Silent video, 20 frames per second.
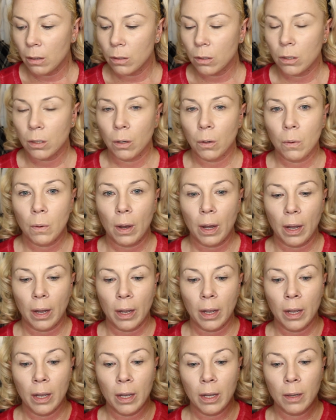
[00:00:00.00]
So
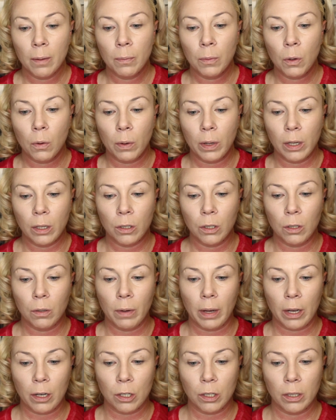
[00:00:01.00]
I am going to
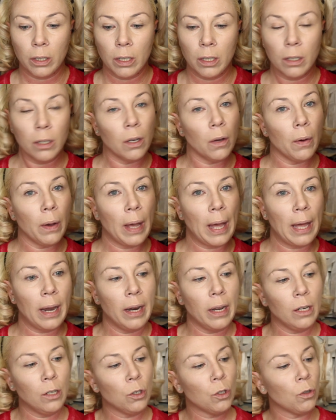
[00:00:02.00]
actually go ahead
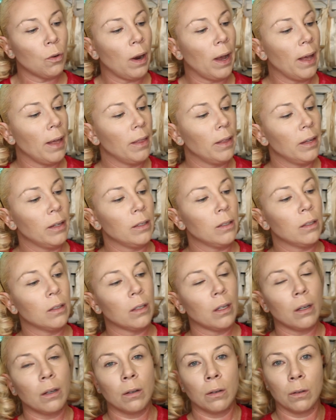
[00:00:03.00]
and try
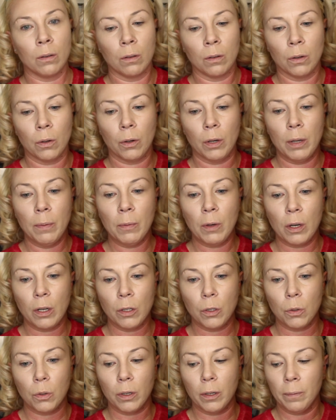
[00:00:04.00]
this cream
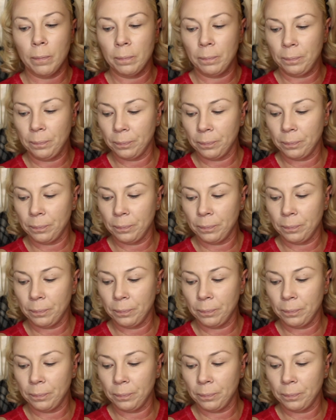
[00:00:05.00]
contour.